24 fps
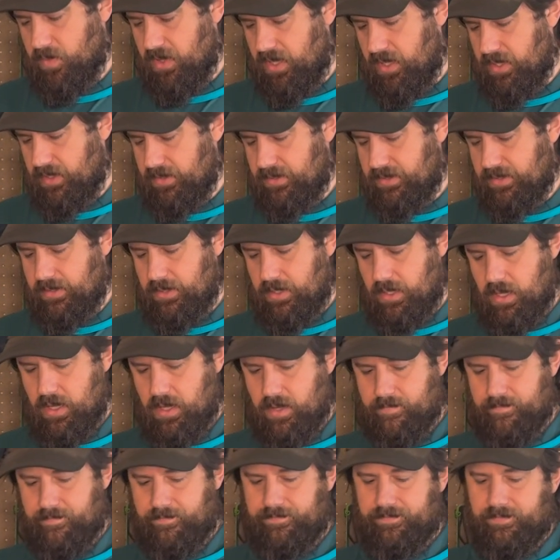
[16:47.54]
pants.
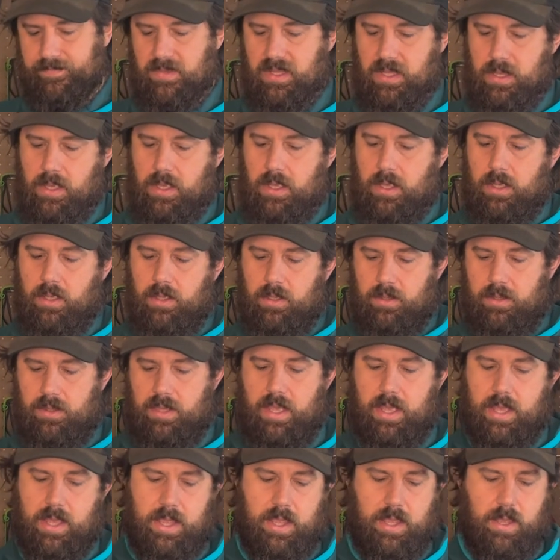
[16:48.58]

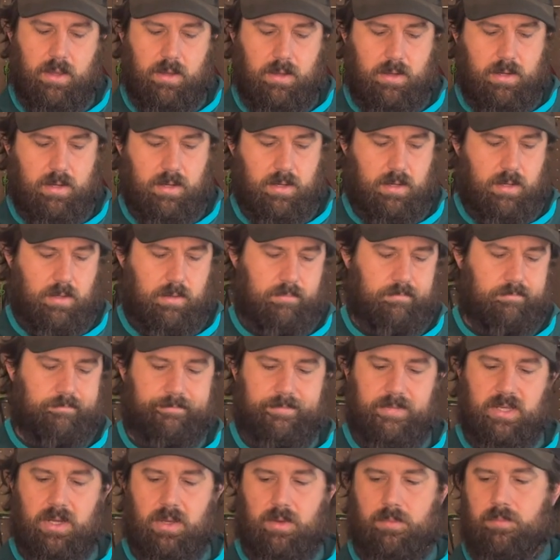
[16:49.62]
They are,
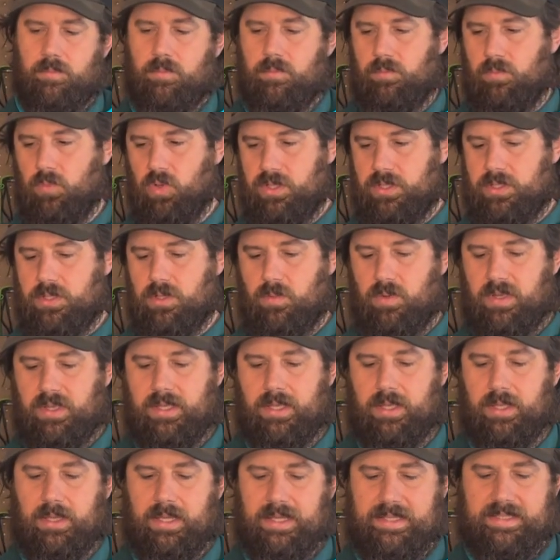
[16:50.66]
moisture
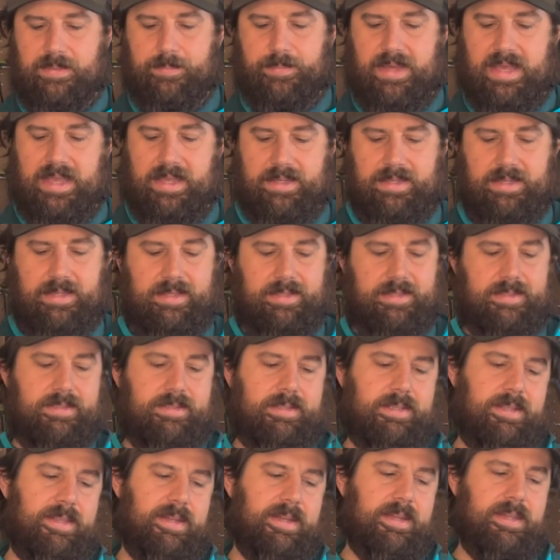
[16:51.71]
wicking, lots of pockets,
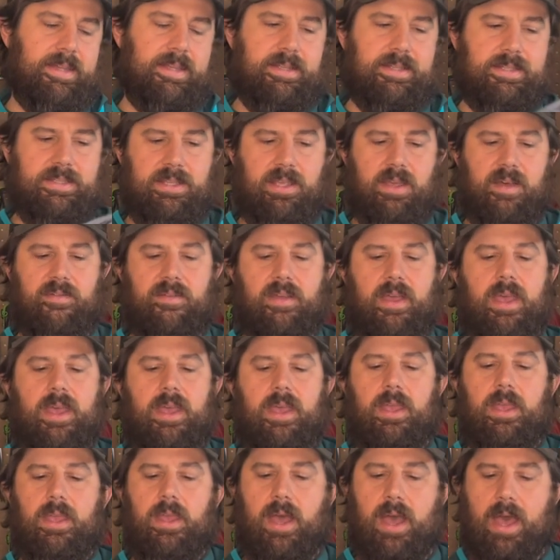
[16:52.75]
all that kind of stuff.
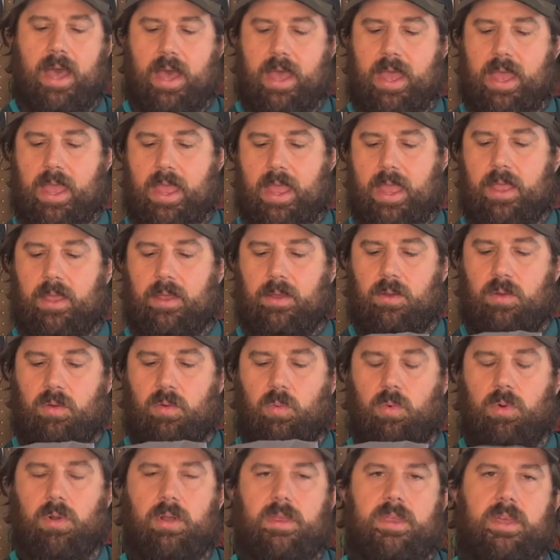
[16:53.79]
I
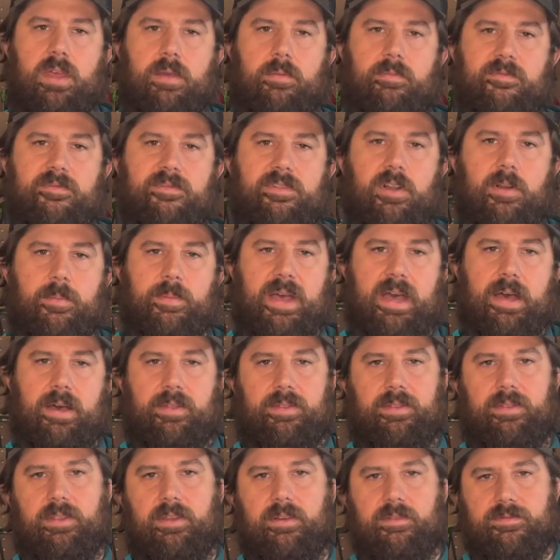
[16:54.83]
wore them for about
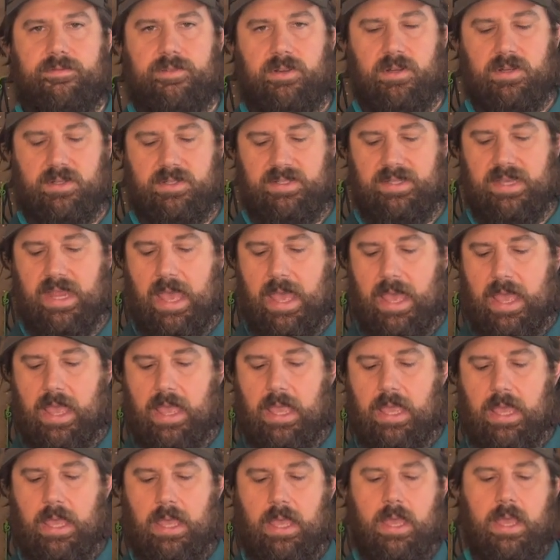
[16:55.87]
the first
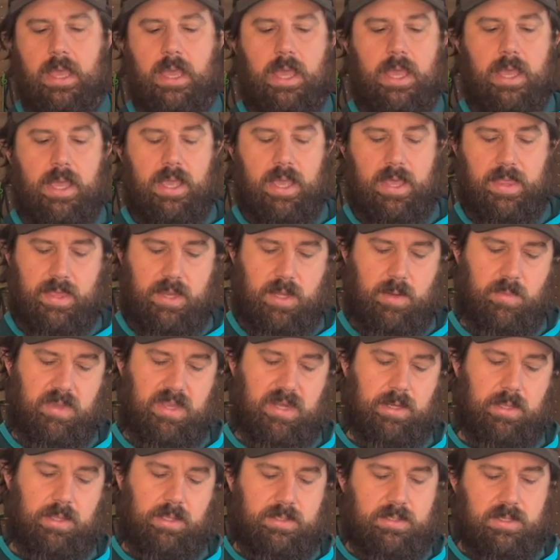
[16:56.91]
day and then
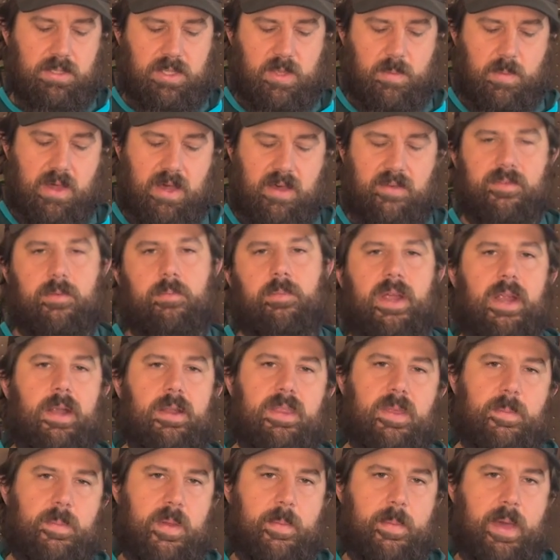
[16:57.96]
immediately took them off and buried
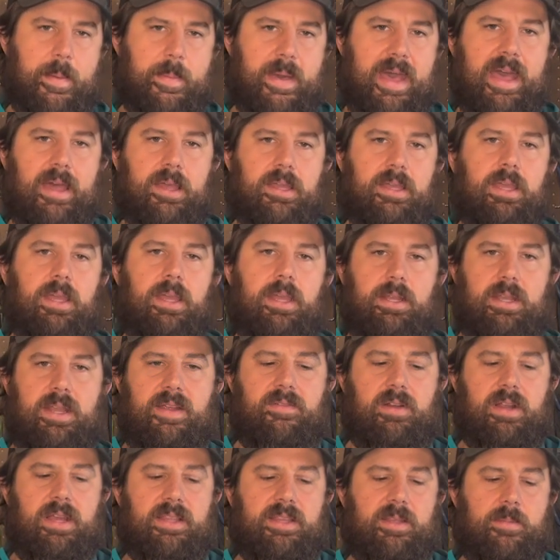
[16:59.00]
them in my pack and
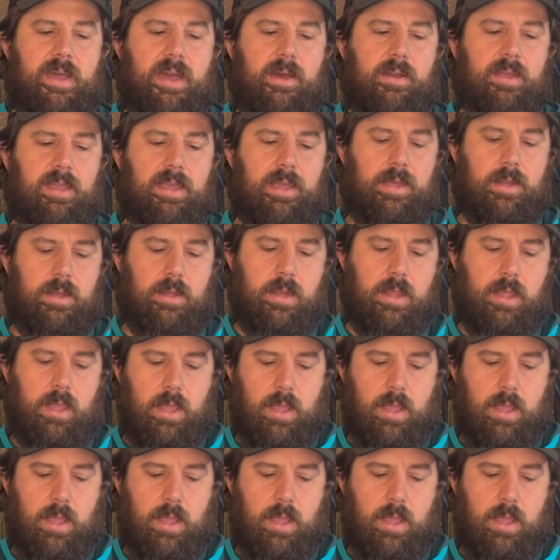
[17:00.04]
never got them out again,